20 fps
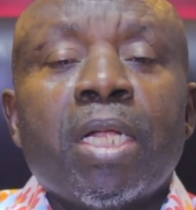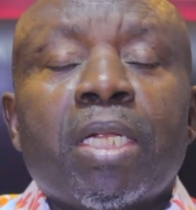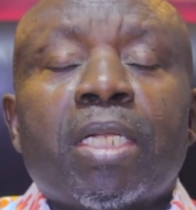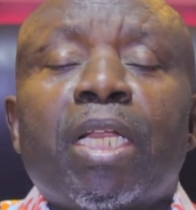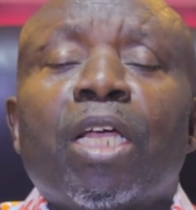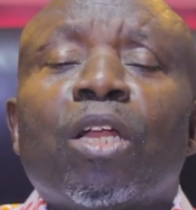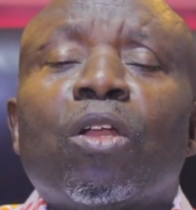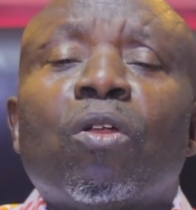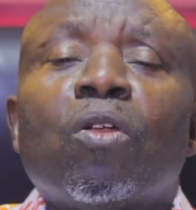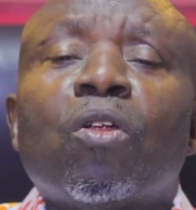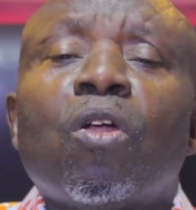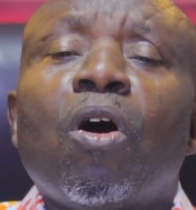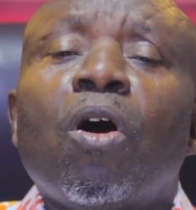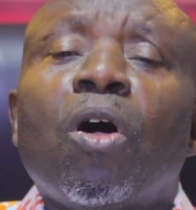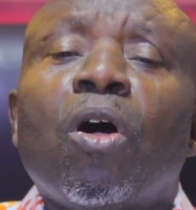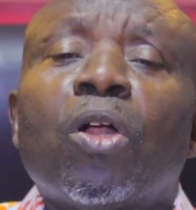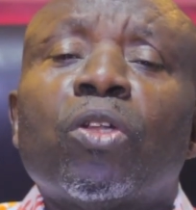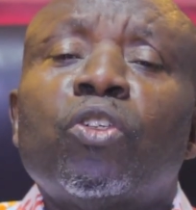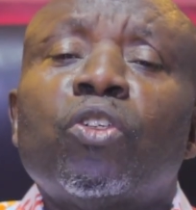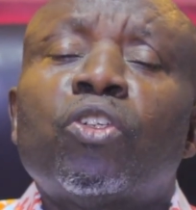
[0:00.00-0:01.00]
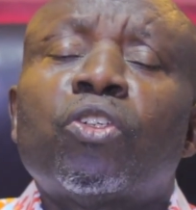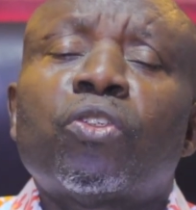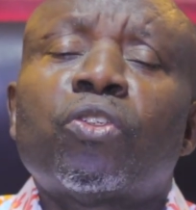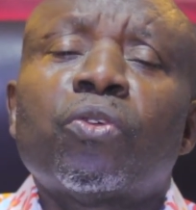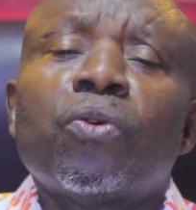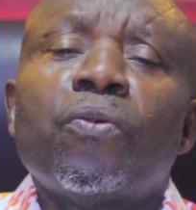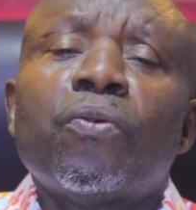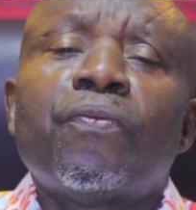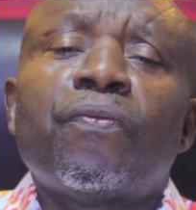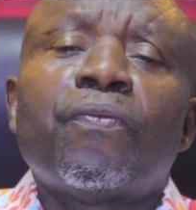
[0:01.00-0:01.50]
The Lord
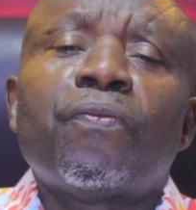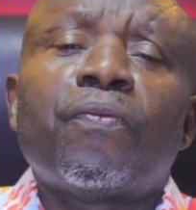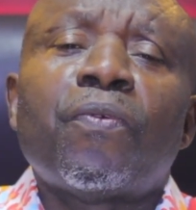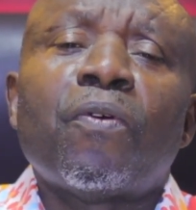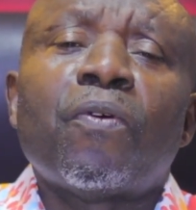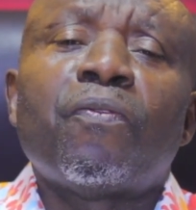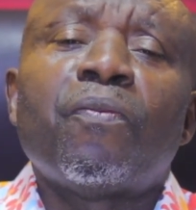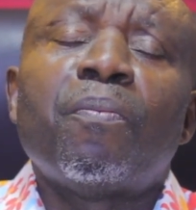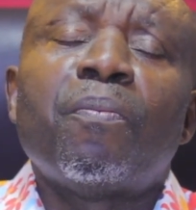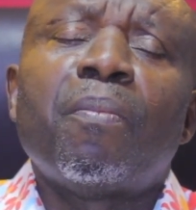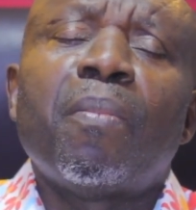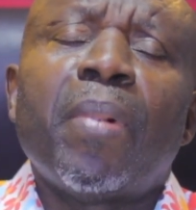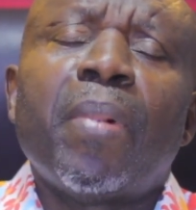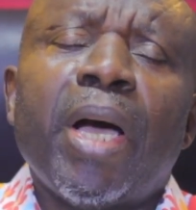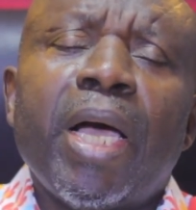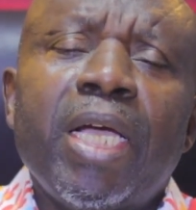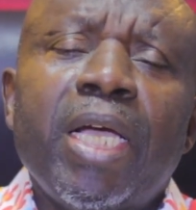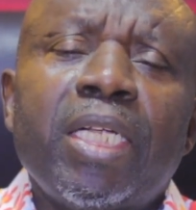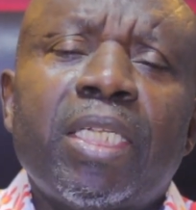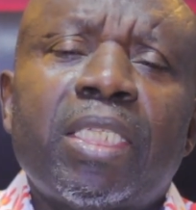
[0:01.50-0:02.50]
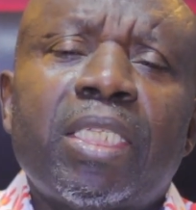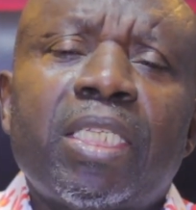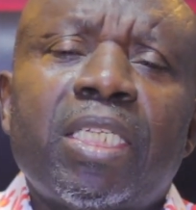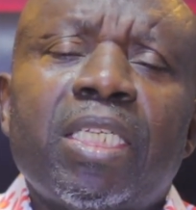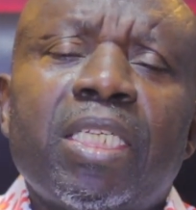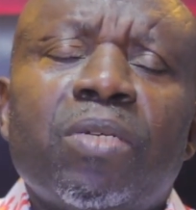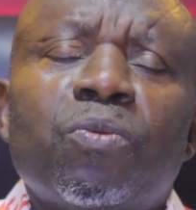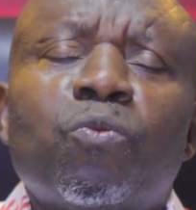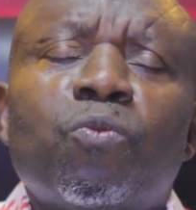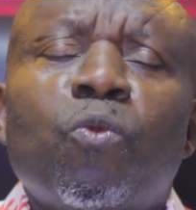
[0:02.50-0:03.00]
show forth
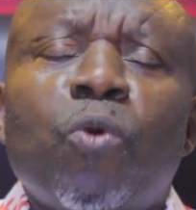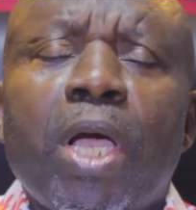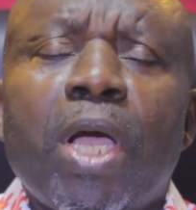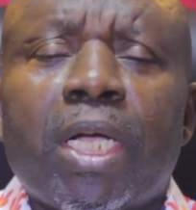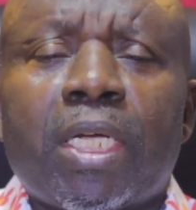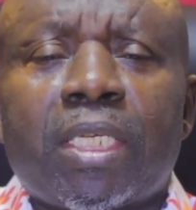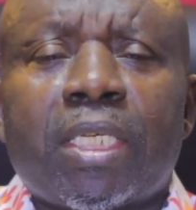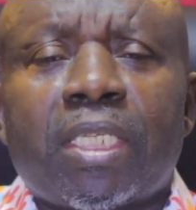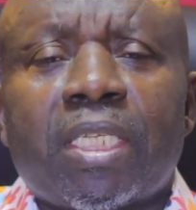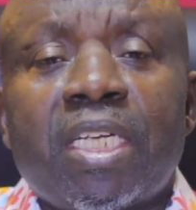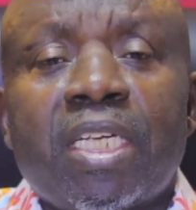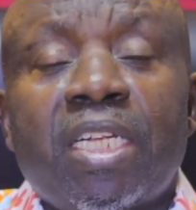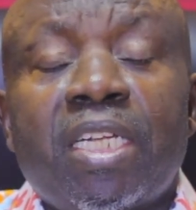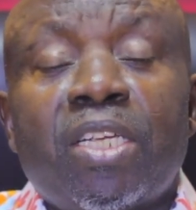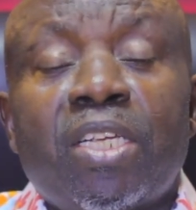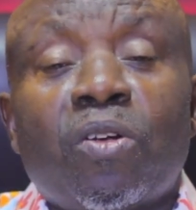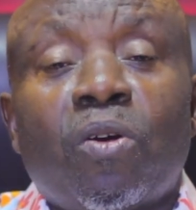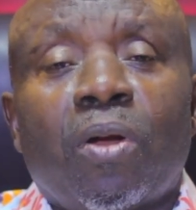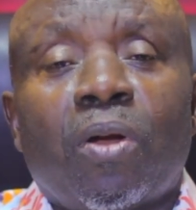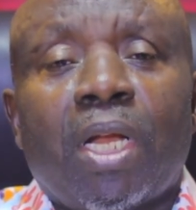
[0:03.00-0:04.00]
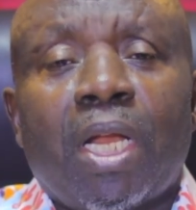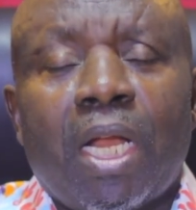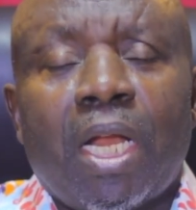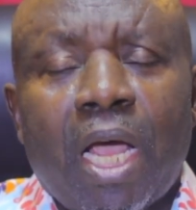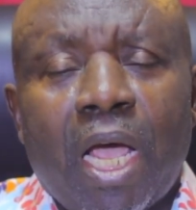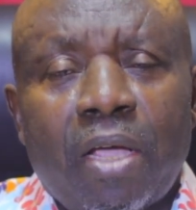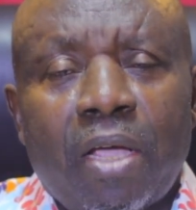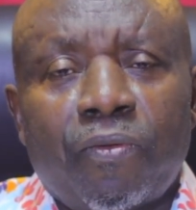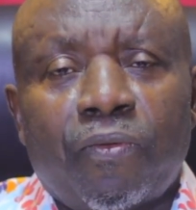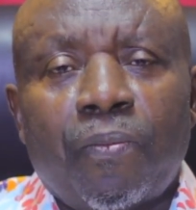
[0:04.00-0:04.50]
mighty works in your
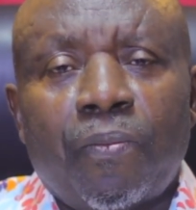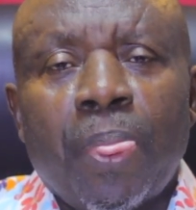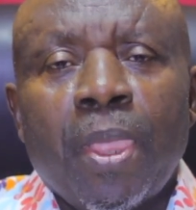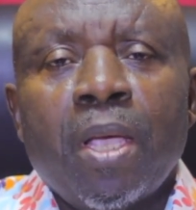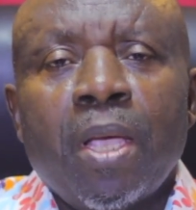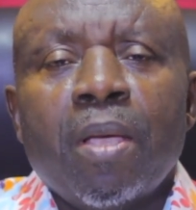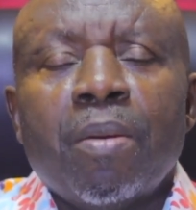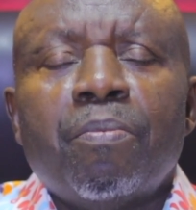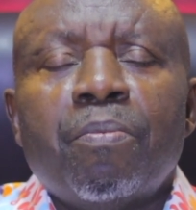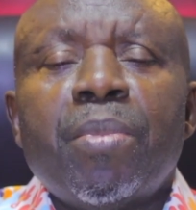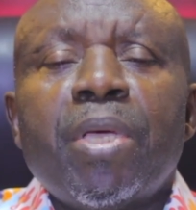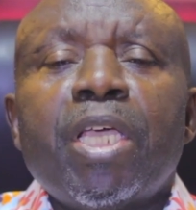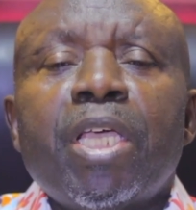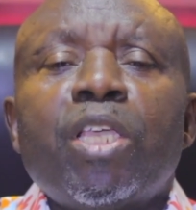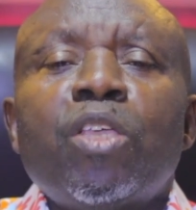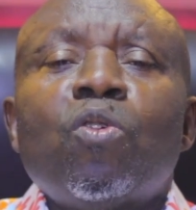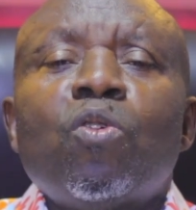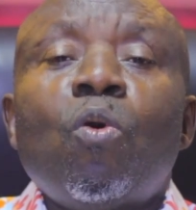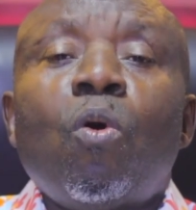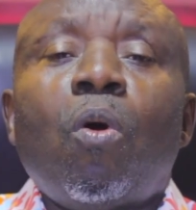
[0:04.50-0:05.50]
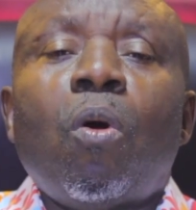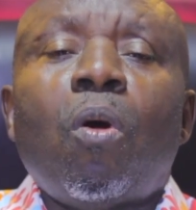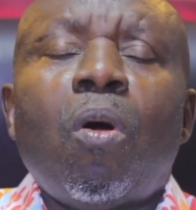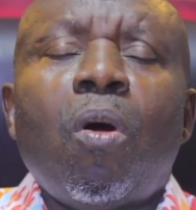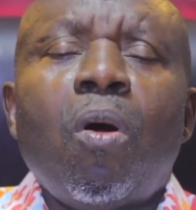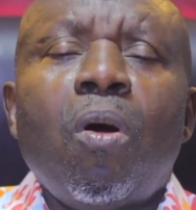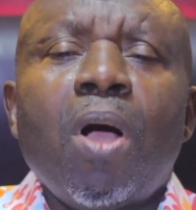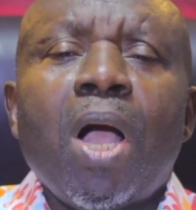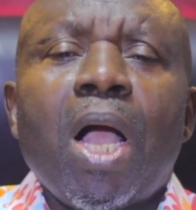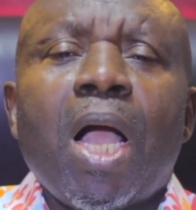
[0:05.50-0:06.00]
life. May you
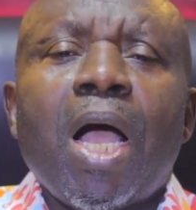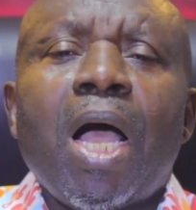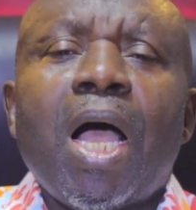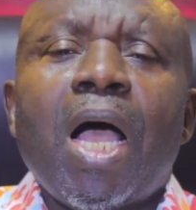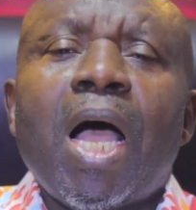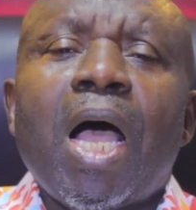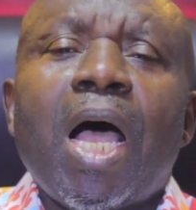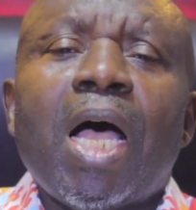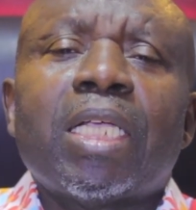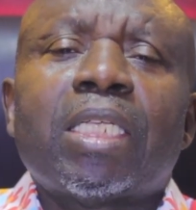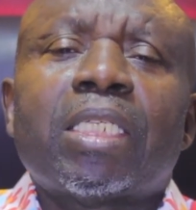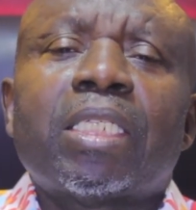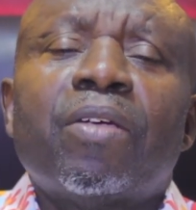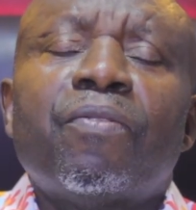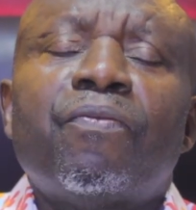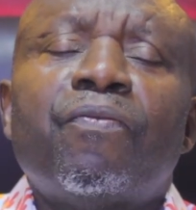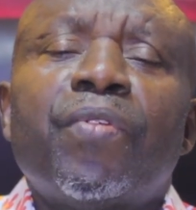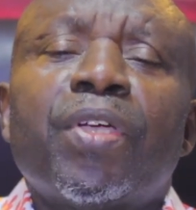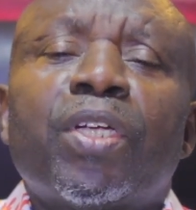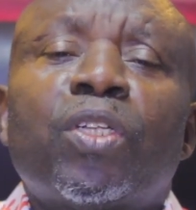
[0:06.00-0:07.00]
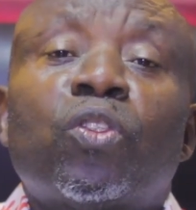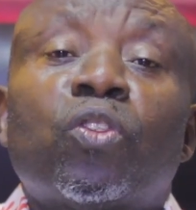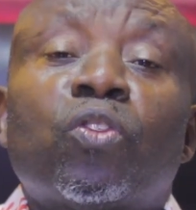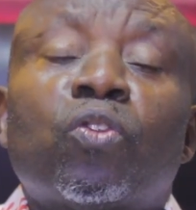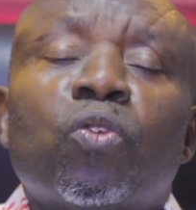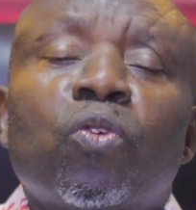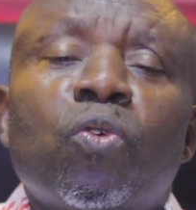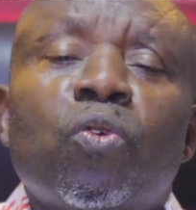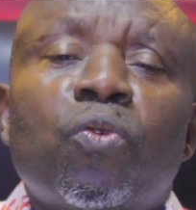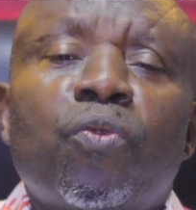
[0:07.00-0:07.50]
conquer as a
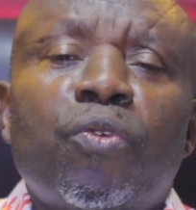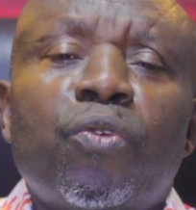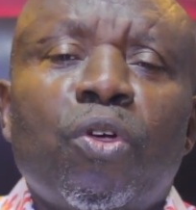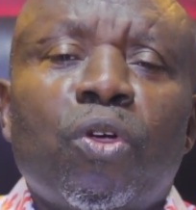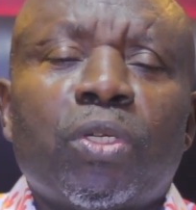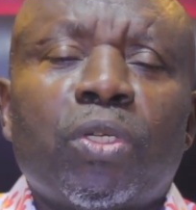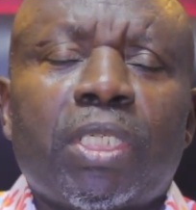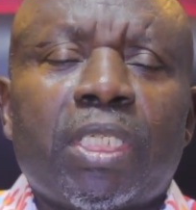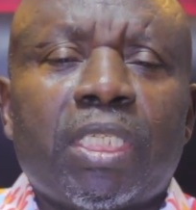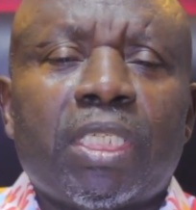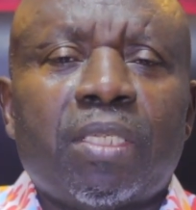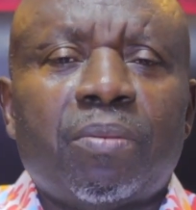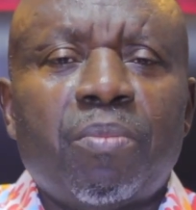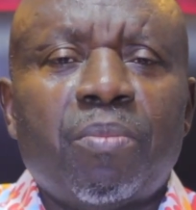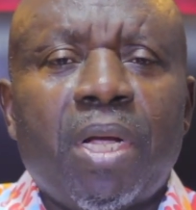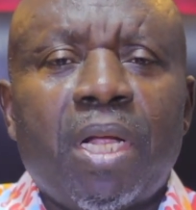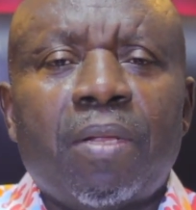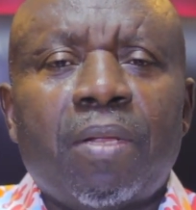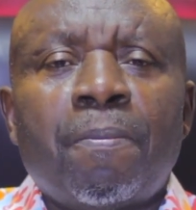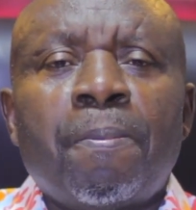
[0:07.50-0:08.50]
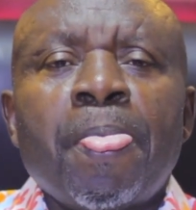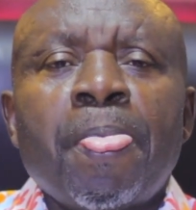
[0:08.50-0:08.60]
victorious man,